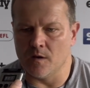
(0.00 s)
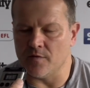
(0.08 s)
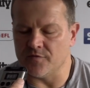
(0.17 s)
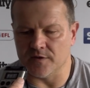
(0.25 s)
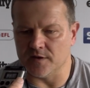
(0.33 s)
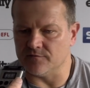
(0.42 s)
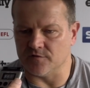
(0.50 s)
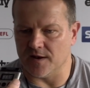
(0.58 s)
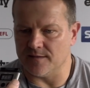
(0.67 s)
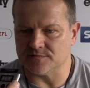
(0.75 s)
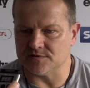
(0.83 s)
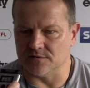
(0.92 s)
I think they've done
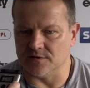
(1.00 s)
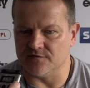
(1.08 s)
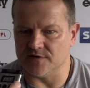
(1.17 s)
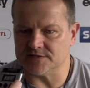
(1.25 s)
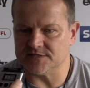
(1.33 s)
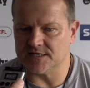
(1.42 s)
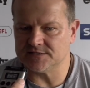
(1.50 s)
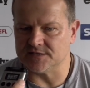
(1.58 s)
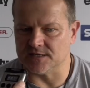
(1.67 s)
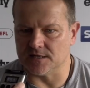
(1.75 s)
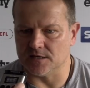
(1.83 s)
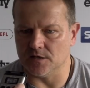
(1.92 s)
absolutely
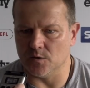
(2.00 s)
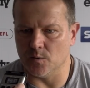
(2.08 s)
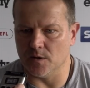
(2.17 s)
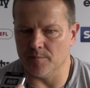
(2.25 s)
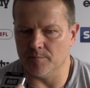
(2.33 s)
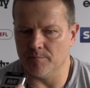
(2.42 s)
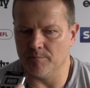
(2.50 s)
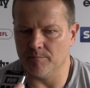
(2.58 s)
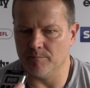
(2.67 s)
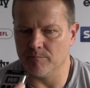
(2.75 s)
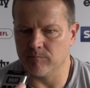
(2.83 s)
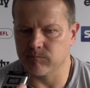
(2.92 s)
fantastic. You know,
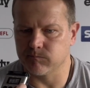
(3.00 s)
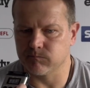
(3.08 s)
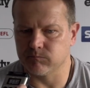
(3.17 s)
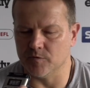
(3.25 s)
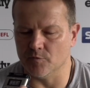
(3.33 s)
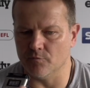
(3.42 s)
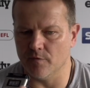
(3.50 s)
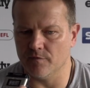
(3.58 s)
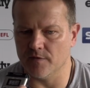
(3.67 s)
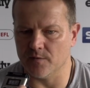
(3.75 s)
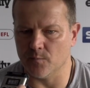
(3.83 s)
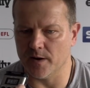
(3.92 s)
the run
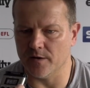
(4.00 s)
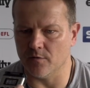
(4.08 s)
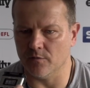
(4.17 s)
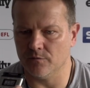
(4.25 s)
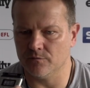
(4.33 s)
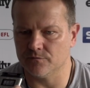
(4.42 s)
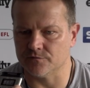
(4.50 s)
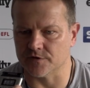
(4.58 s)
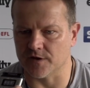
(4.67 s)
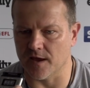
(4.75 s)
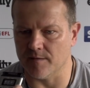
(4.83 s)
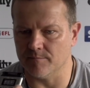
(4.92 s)
they went on to
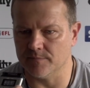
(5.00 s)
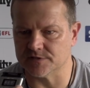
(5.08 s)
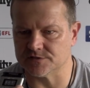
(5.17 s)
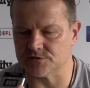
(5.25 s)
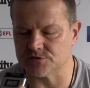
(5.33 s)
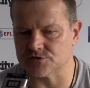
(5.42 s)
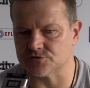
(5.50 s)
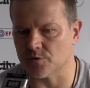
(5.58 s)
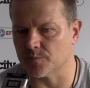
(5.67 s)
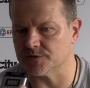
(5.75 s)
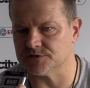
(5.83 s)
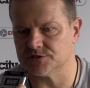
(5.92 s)
get them in such a
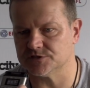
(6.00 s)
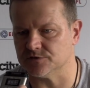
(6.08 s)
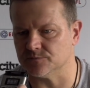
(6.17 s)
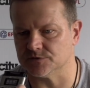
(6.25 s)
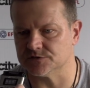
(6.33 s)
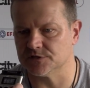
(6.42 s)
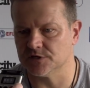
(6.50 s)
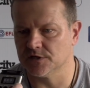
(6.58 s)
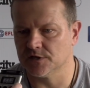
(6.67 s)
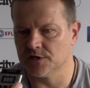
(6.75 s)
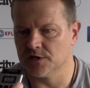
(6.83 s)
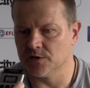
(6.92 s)
strong position was
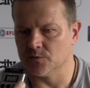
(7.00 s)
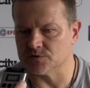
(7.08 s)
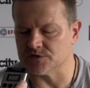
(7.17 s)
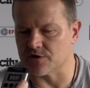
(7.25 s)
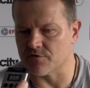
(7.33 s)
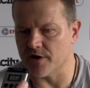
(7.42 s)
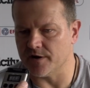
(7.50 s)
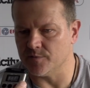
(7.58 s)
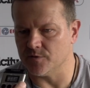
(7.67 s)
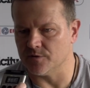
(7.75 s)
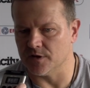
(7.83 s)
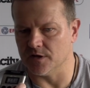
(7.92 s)
incredible.